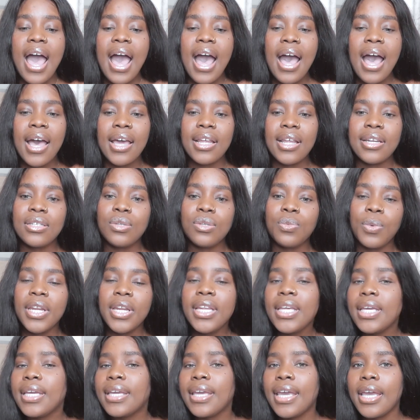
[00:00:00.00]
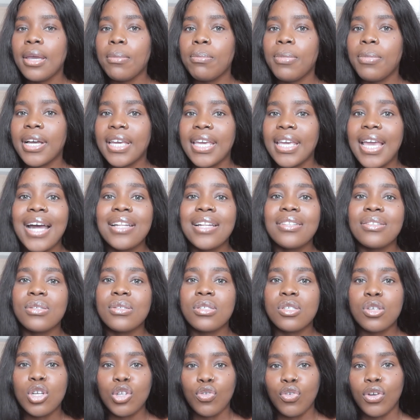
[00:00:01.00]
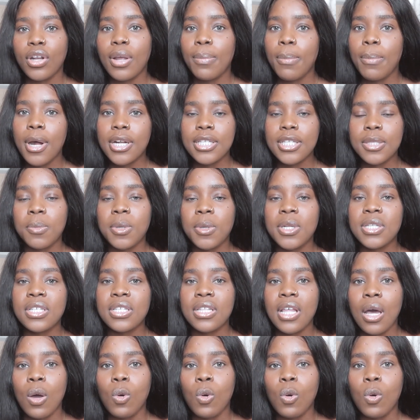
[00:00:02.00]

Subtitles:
and when he came back he had to search for an apartment